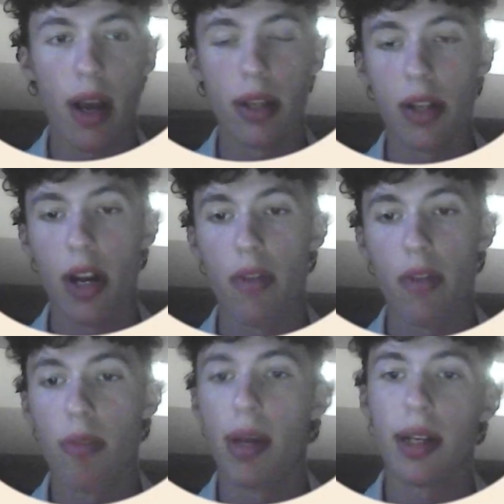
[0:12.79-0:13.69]
starting off
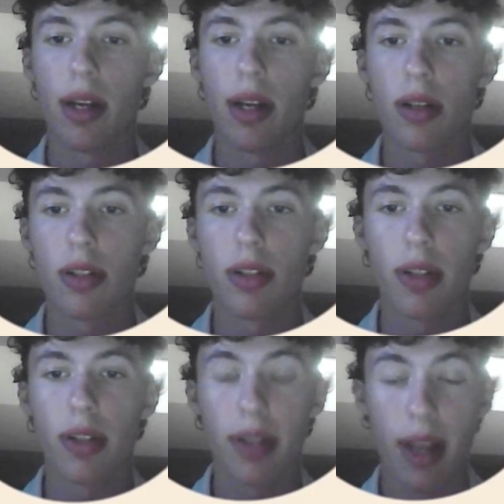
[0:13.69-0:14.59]
with
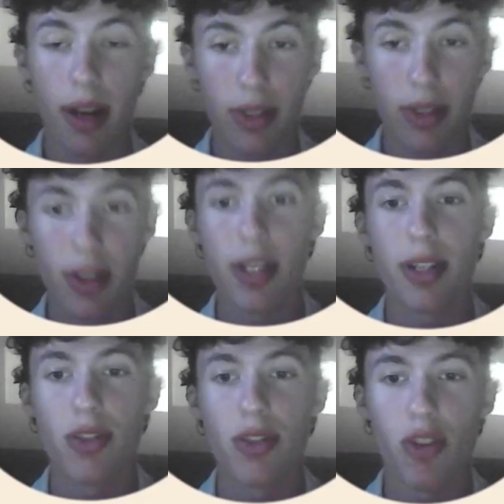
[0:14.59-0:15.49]

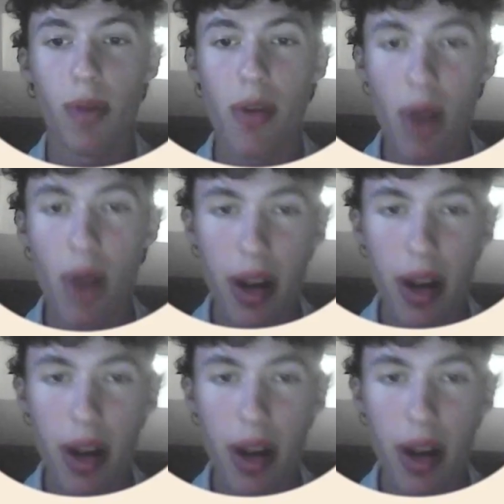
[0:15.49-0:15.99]
characteristics in 12.1,